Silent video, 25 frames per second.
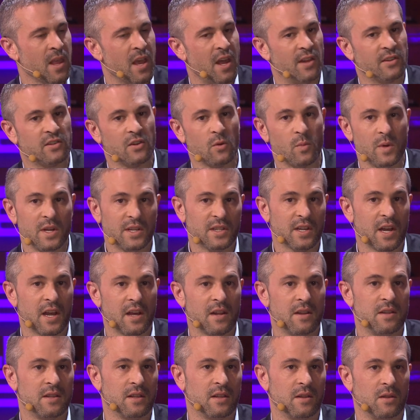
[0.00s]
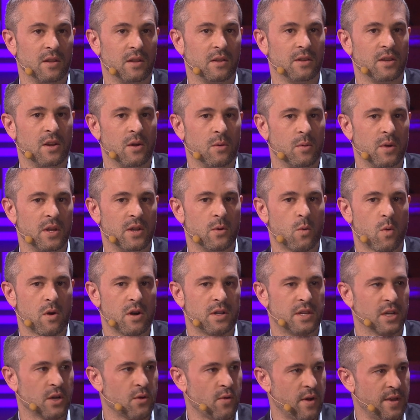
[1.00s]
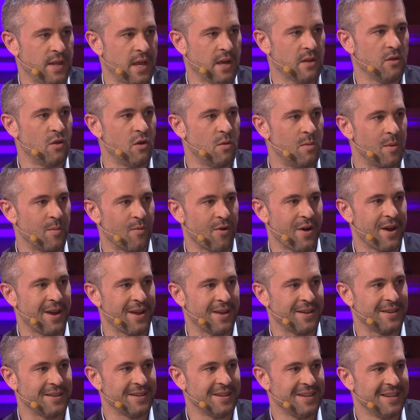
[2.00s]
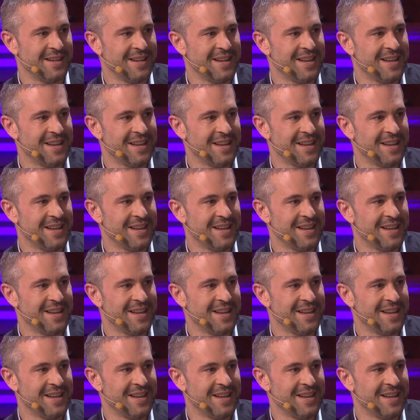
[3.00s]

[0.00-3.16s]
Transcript: And so we said, you know, in order to create that global brand,